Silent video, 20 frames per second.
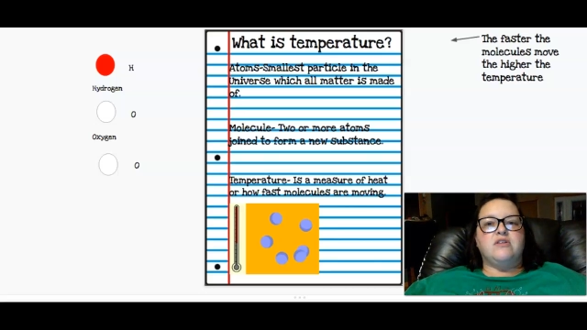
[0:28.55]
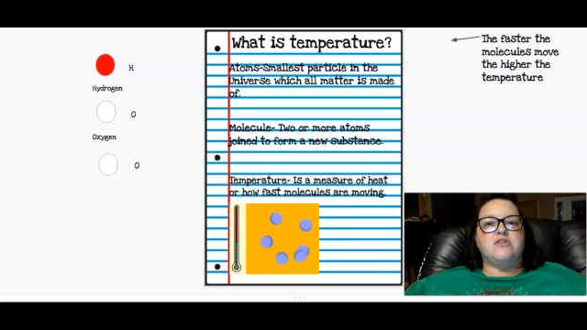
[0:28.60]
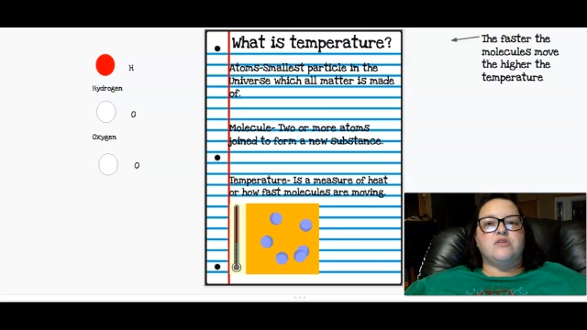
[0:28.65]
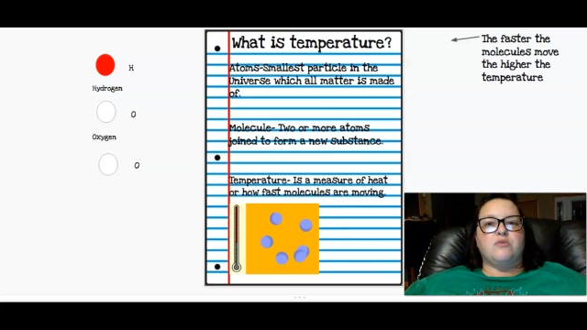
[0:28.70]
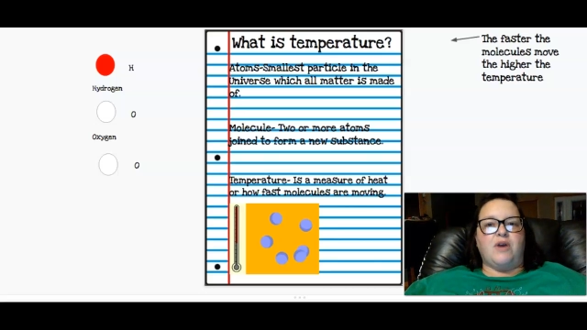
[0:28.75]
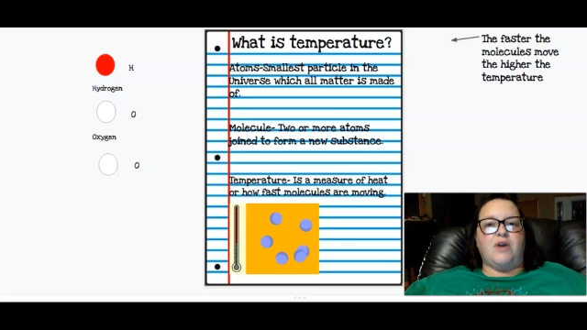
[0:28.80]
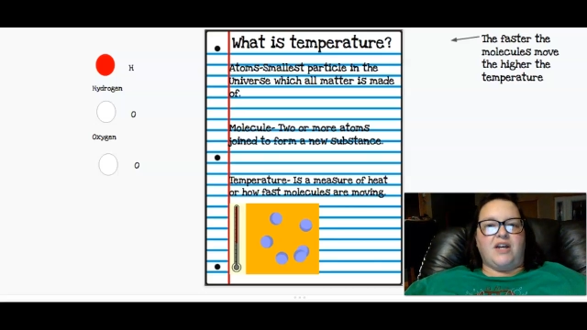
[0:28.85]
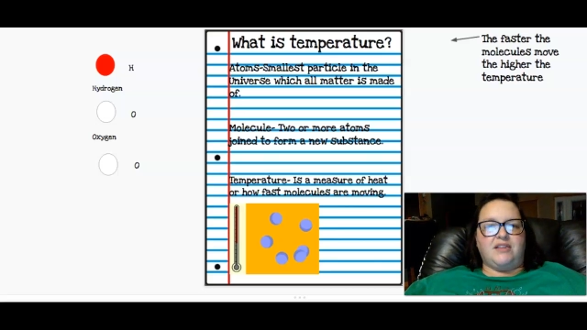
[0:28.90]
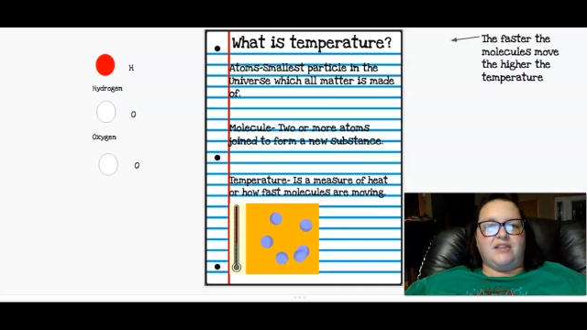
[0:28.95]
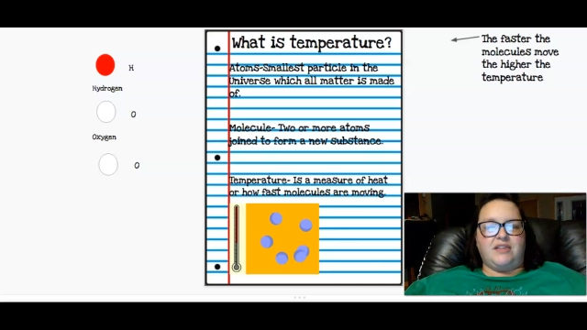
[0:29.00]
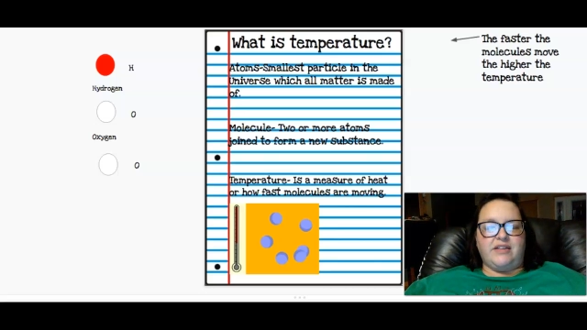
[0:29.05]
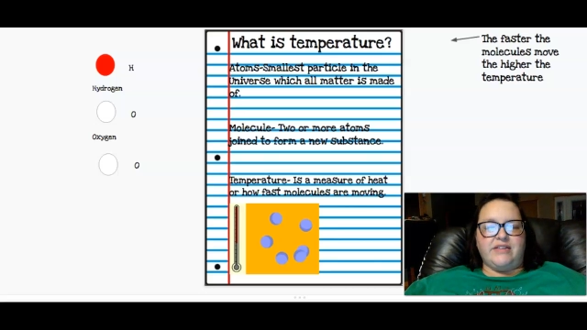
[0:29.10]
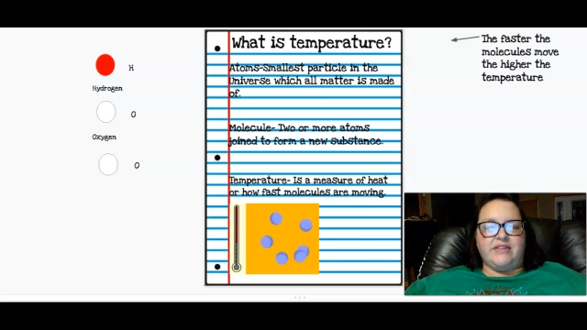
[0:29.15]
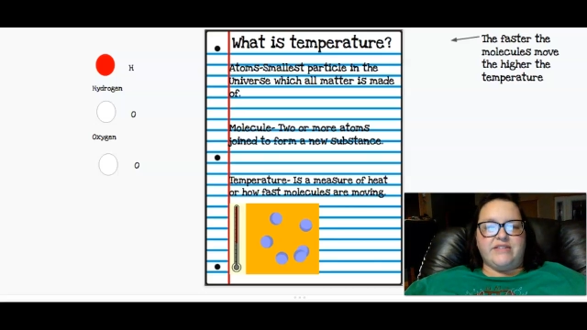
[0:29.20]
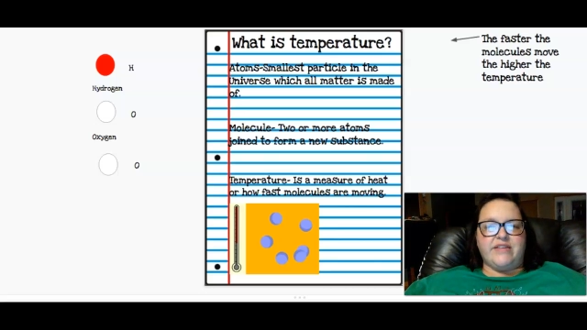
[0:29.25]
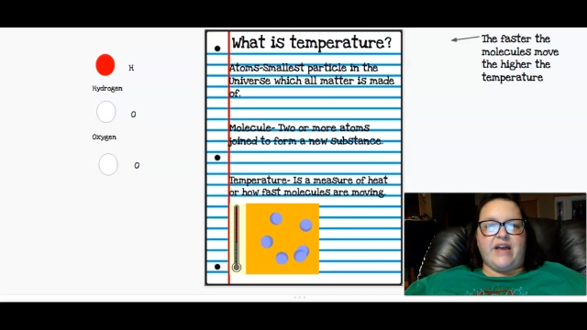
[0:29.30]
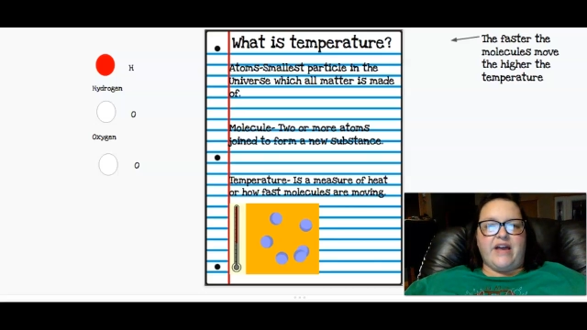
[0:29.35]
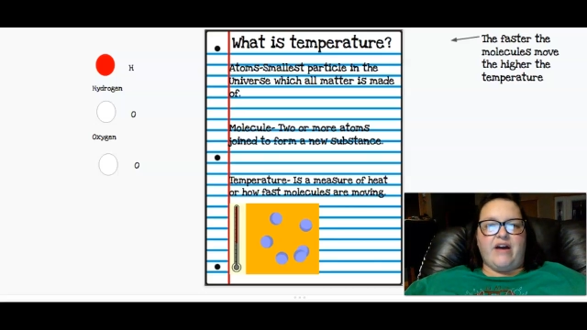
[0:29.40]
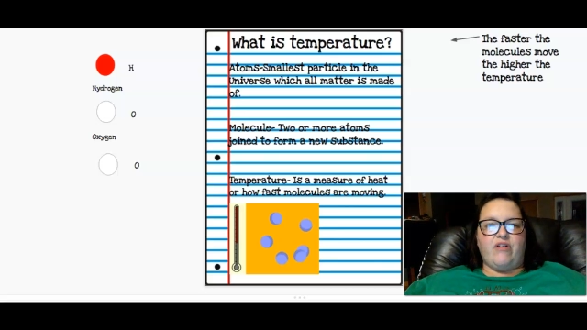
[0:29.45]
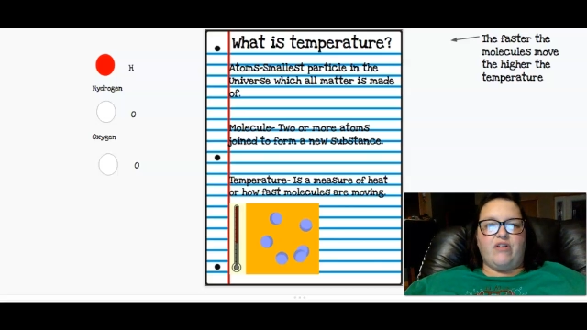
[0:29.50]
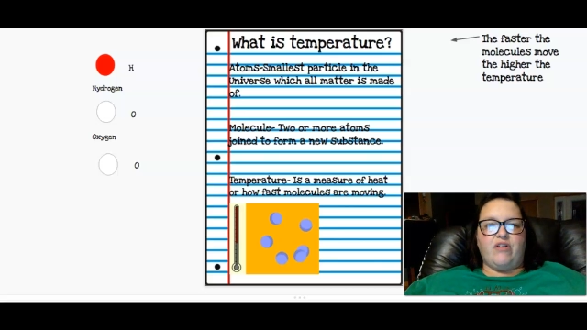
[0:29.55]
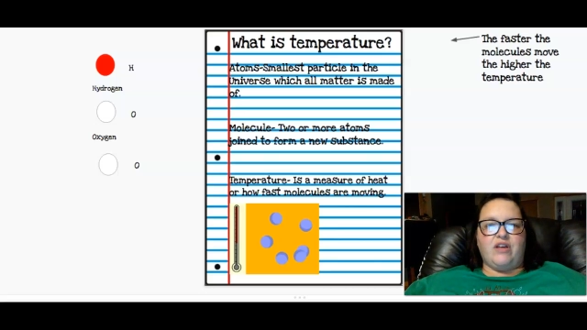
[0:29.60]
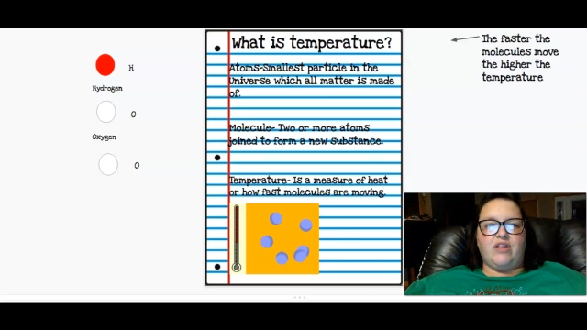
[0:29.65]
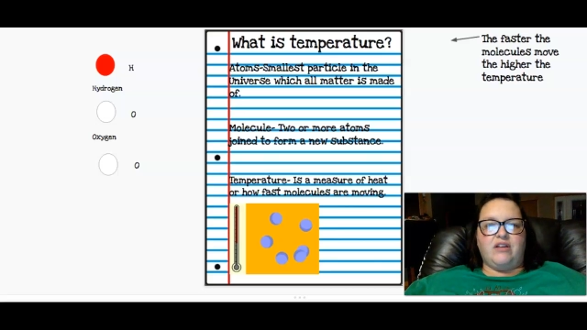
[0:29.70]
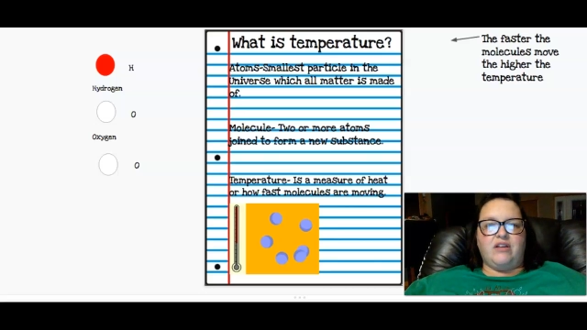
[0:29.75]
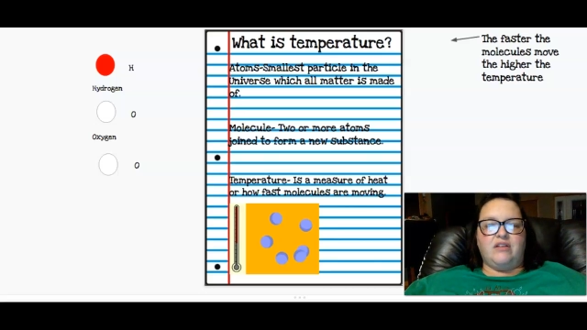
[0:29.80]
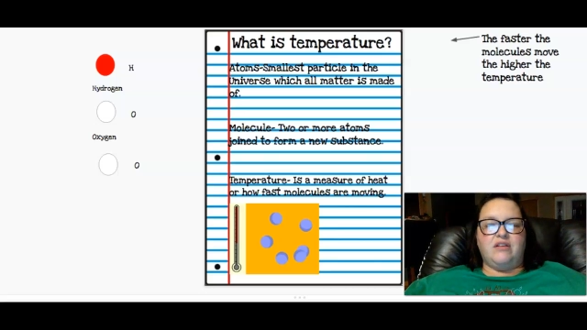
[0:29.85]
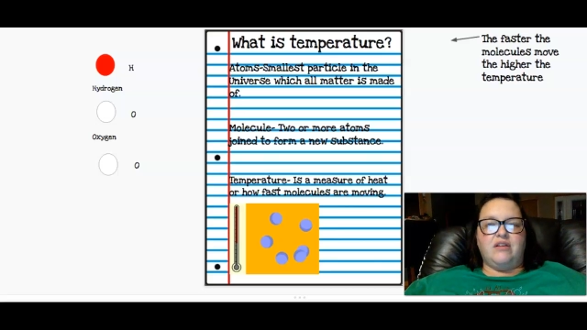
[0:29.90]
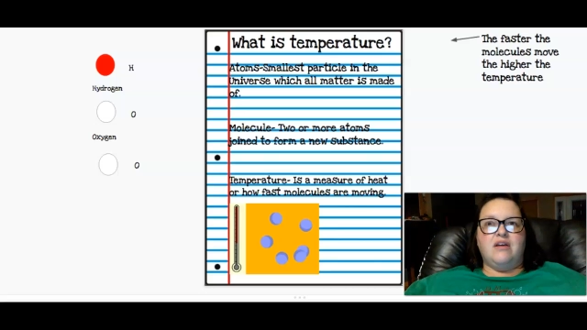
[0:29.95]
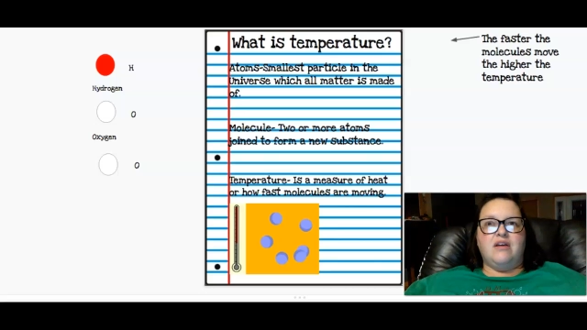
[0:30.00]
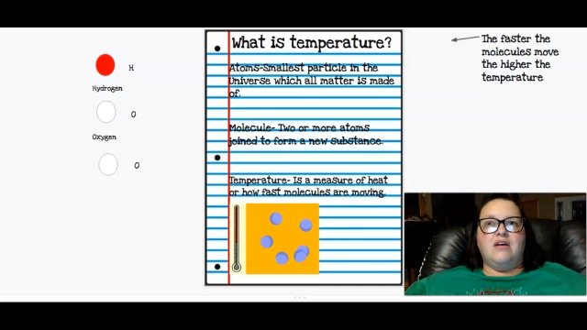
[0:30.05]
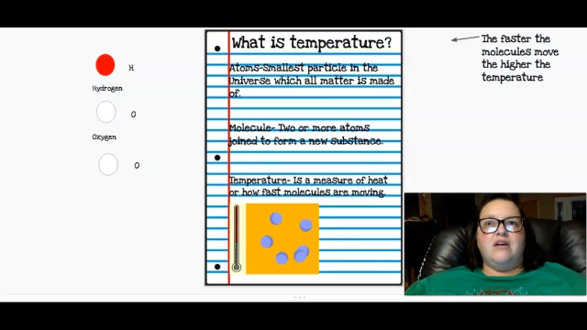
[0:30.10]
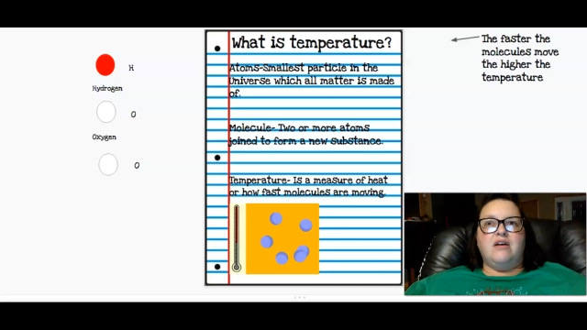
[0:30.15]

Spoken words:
to write these down in,